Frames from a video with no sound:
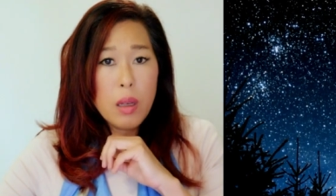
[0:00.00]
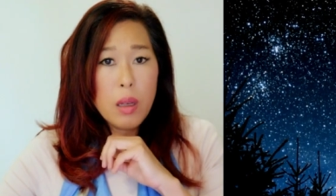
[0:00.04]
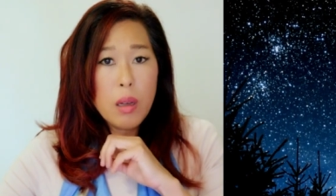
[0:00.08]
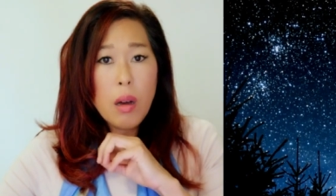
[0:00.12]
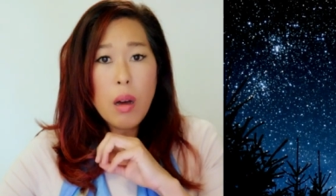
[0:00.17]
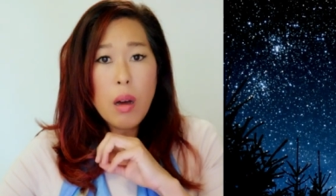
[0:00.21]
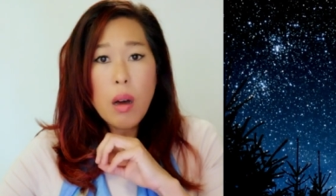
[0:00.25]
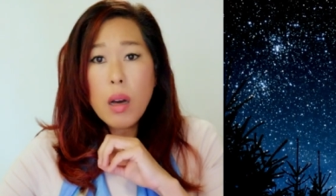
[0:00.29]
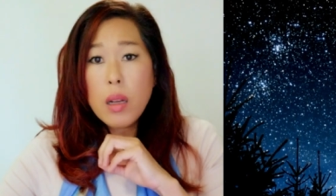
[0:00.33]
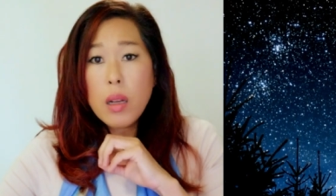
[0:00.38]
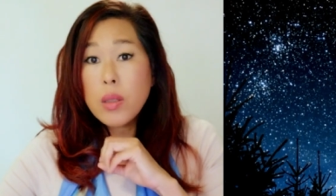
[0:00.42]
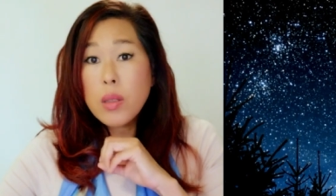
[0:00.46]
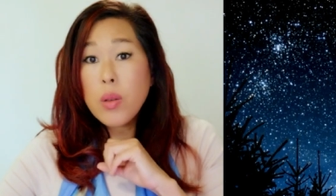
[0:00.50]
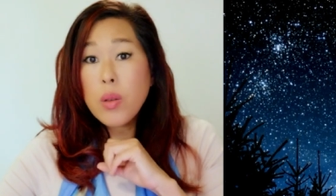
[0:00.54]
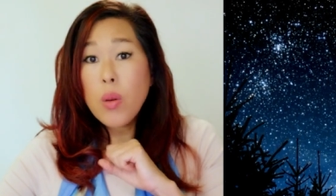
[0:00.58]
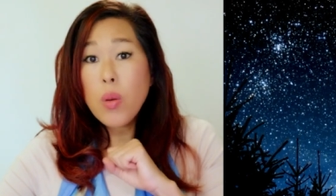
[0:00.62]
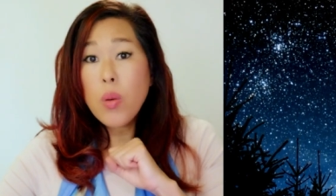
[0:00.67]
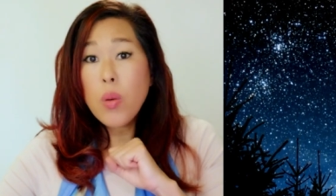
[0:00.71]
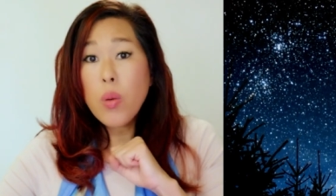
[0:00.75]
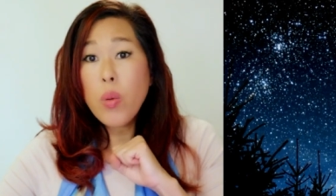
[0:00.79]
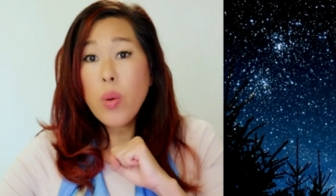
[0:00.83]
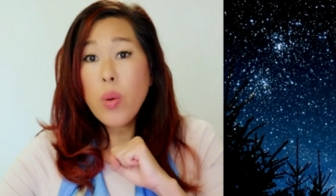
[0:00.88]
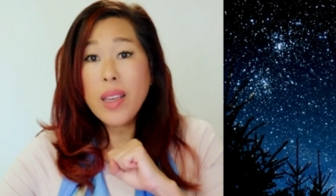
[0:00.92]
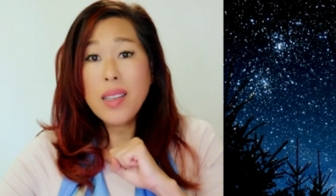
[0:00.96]
God is
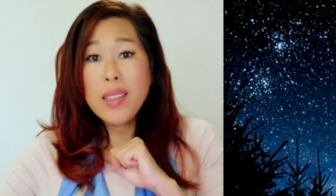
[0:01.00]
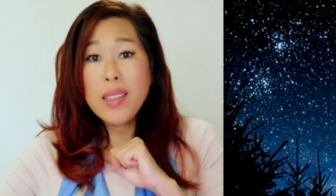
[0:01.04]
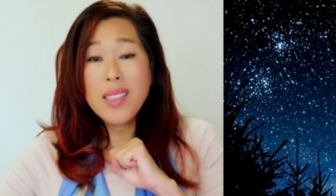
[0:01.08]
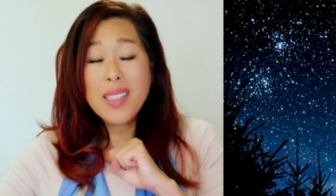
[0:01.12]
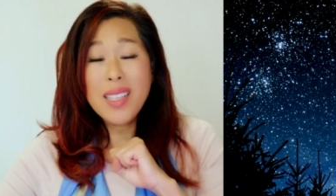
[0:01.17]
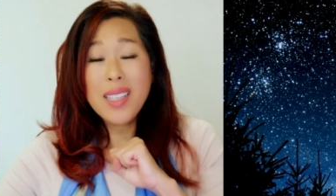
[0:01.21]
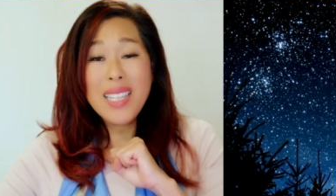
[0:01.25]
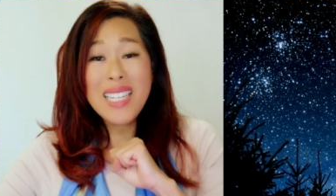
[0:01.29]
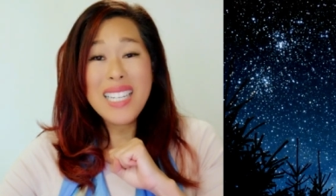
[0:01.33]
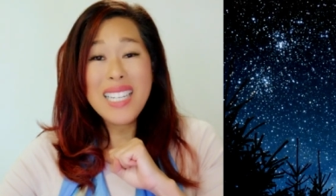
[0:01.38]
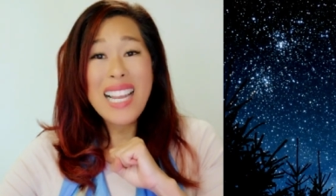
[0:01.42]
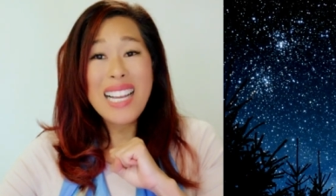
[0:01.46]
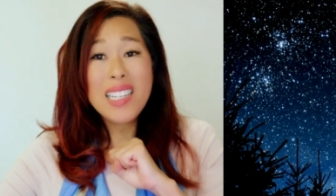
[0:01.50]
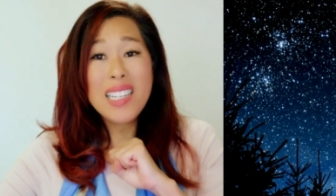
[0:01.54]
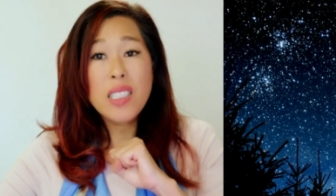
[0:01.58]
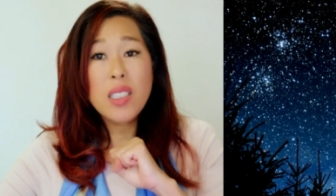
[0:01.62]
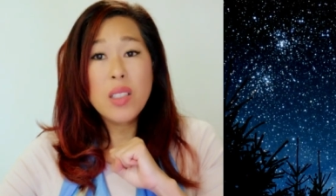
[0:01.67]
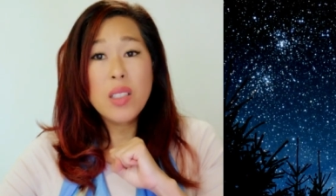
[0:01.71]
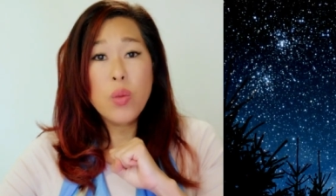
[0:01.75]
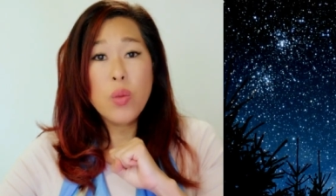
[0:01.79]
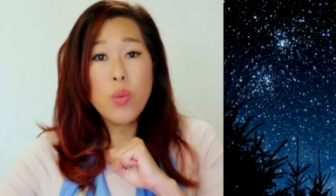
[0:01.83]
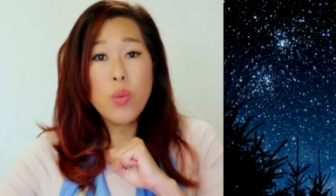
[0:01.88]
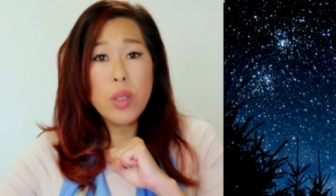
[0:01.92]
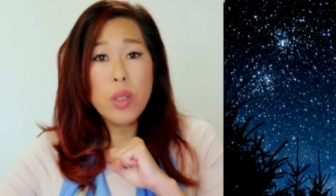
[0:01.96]
always
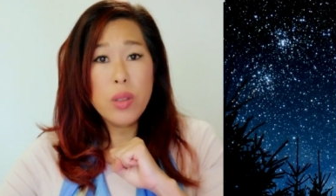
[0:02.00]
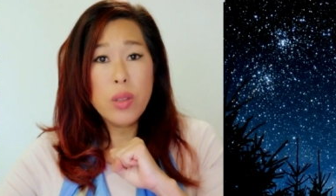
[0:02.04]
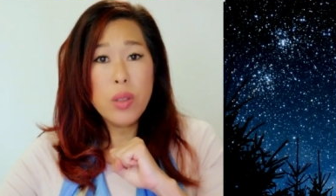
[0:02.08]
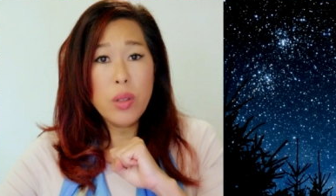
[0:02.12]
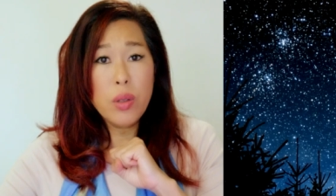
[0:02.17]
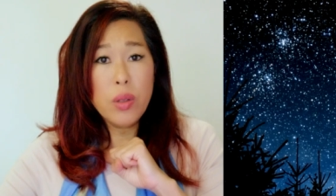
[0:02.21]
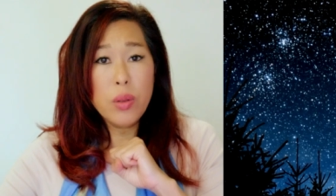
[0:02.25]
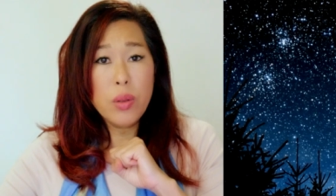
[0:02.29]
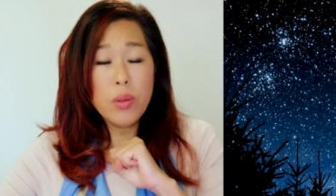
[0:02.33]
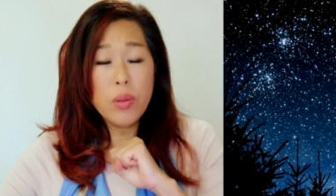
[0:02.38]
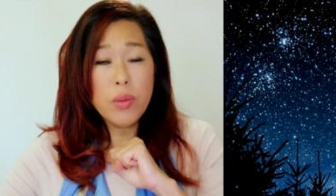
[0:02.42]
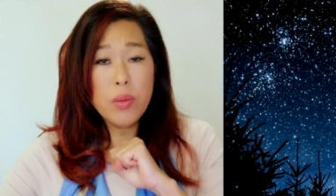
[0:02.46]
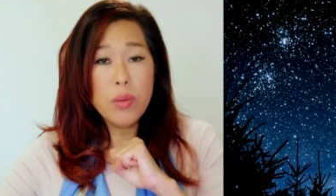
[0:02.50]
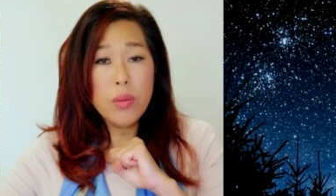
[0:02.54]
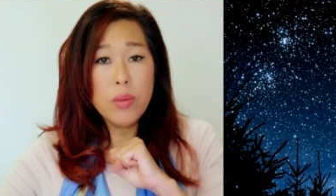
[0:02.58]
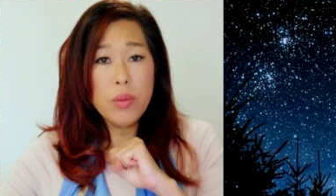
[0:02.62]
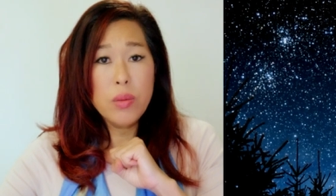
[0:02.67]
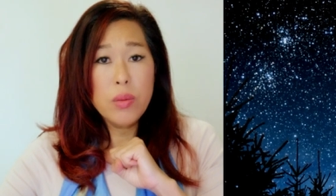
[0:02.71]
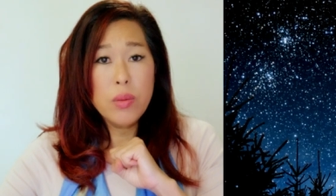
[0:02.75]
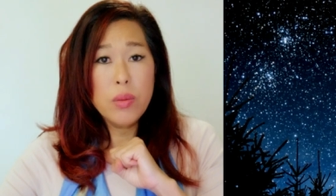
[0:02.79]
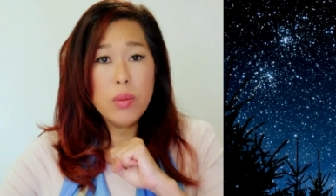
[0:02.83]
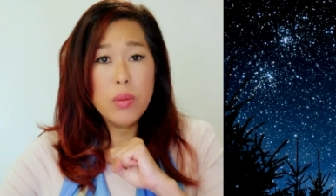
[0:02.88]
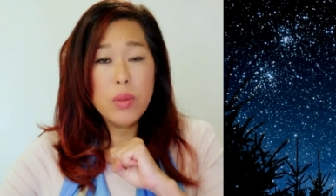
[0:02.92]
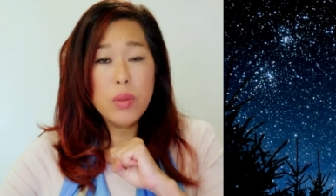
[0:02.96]
connecting with you
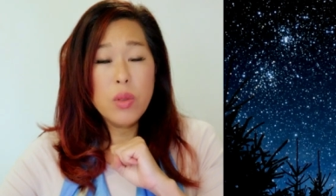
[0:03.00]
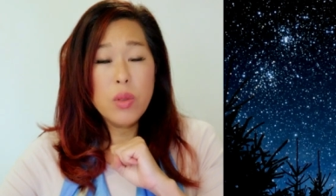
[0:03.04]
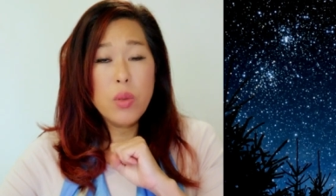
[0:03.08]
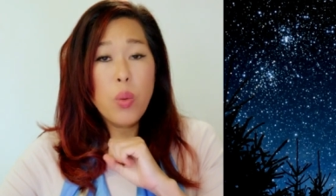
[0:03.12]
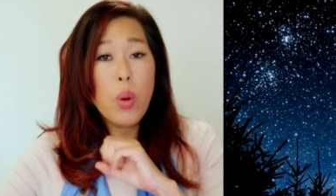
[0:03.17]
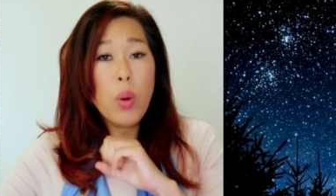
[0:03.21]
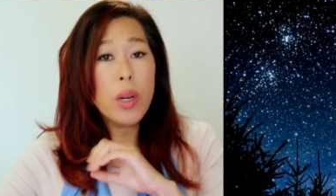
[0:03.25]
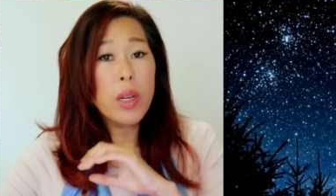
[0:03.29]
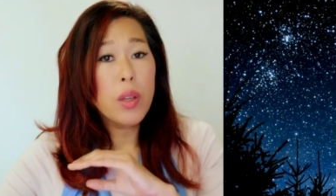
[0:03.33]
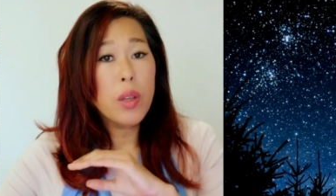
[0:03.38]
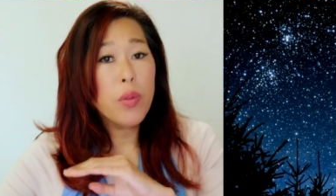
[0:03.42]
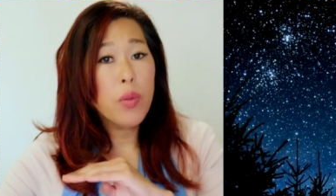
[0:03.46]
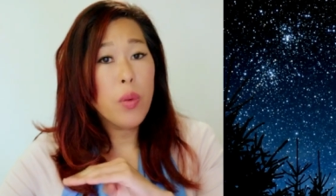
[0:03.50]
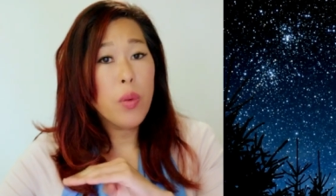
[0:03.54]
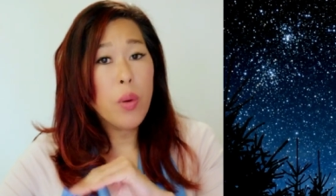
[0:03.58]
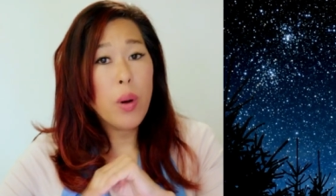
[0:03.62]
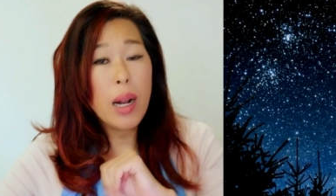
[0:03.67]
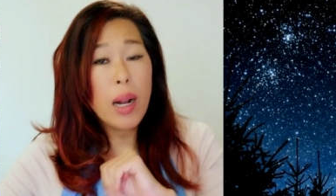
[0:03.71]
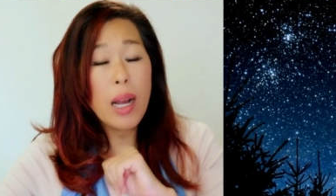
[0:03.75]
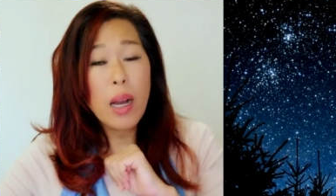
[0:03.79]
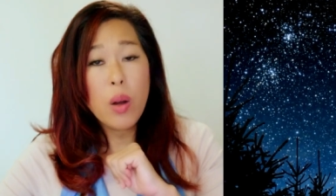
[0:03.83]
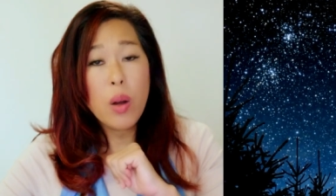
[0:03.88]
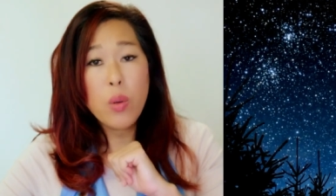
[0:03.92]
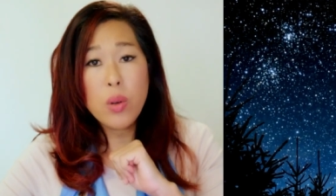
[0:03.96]

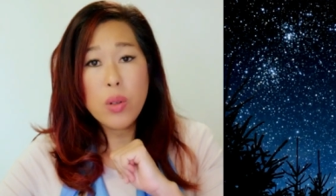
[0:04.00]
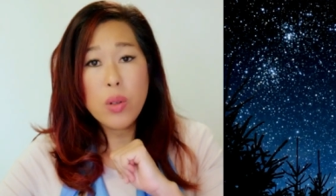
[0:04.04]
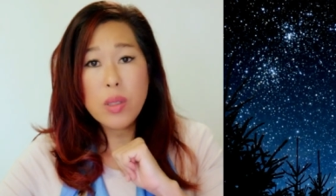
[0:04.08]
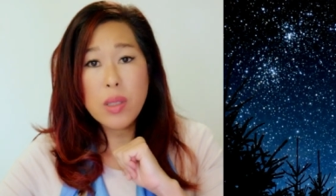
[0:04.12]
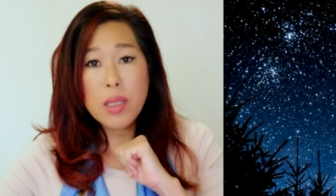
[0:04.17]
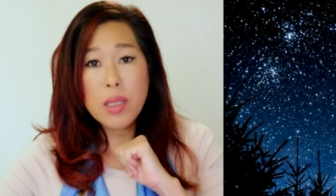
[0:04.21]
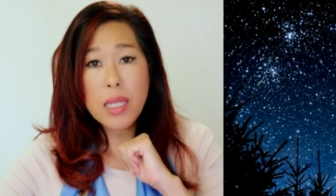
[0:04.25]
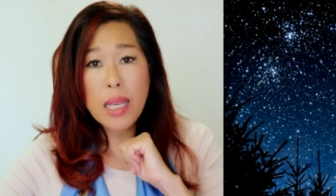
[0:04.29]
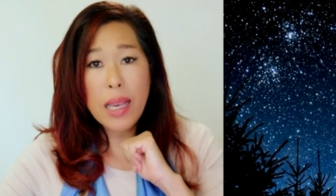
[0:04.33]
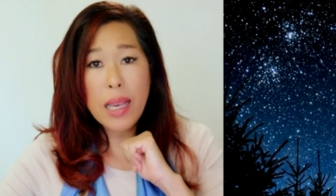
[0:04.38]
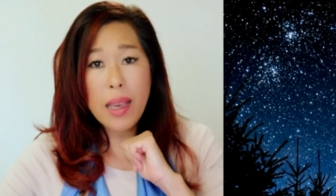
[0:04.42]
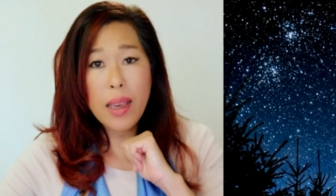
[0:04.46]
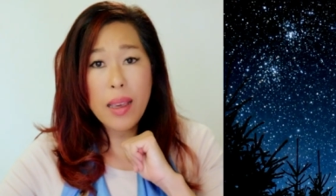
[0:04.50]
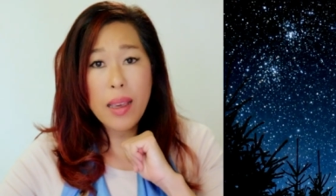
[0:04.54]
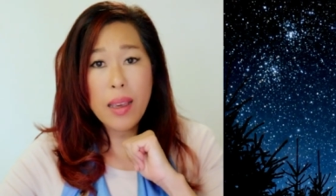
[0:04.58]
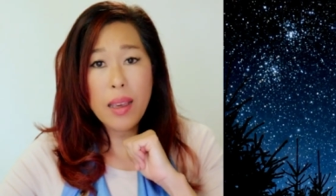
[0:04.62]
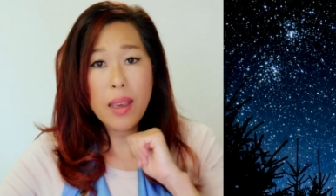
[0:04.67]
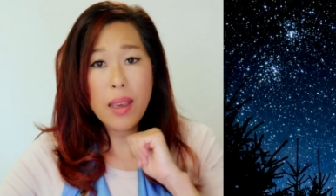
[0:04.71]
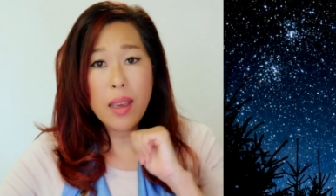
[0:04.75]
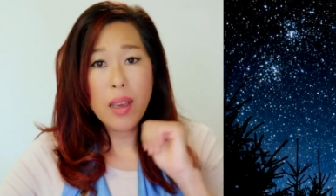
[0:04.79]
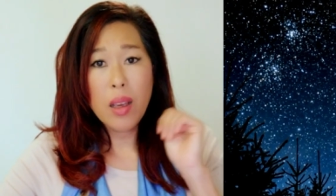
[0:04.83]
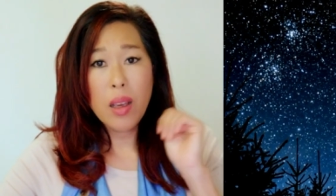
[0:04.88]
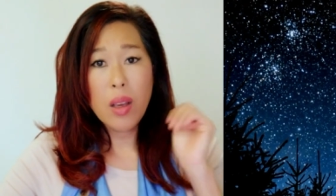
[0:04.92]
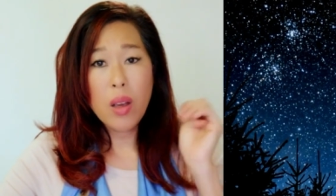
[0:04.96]
24 hours a
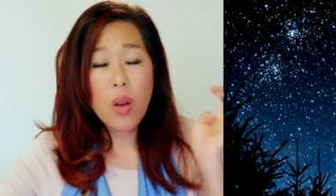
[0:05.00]
day,